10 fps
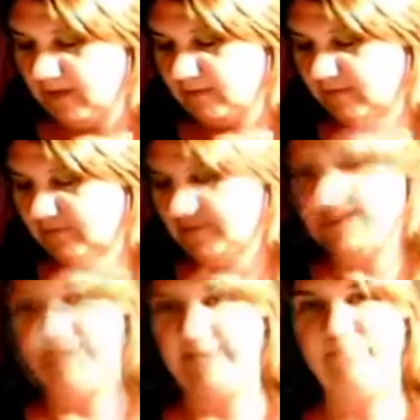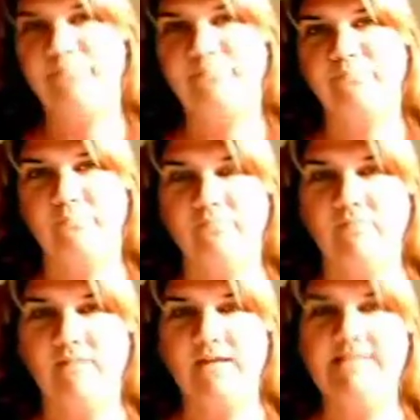My fifth tip
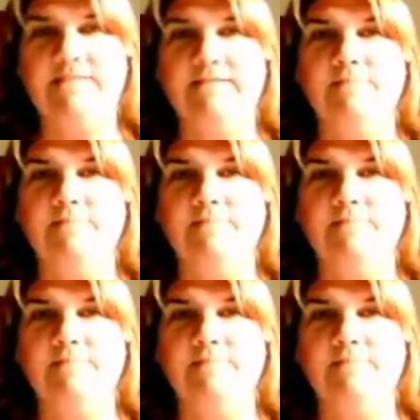is to